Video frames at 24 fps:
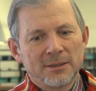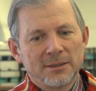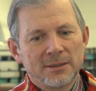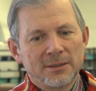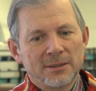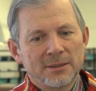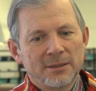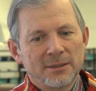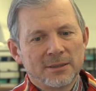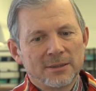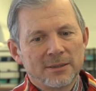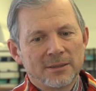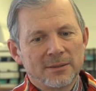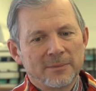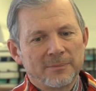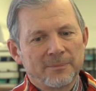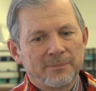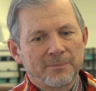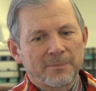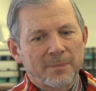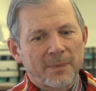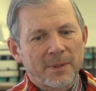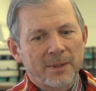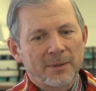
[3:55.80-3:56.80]

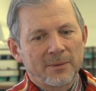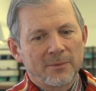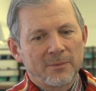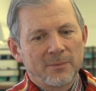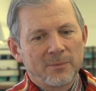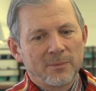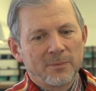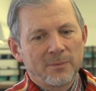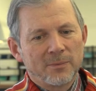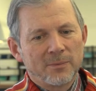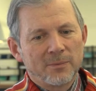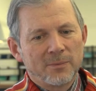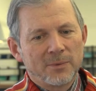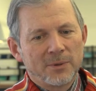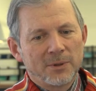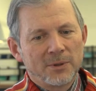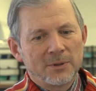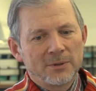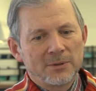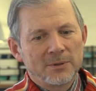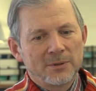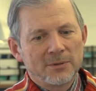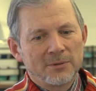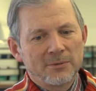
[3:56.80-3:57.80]
um,
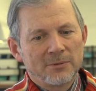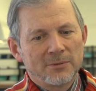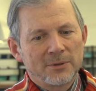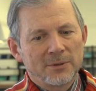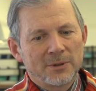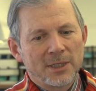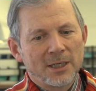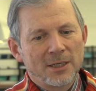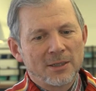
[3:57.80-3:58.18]
on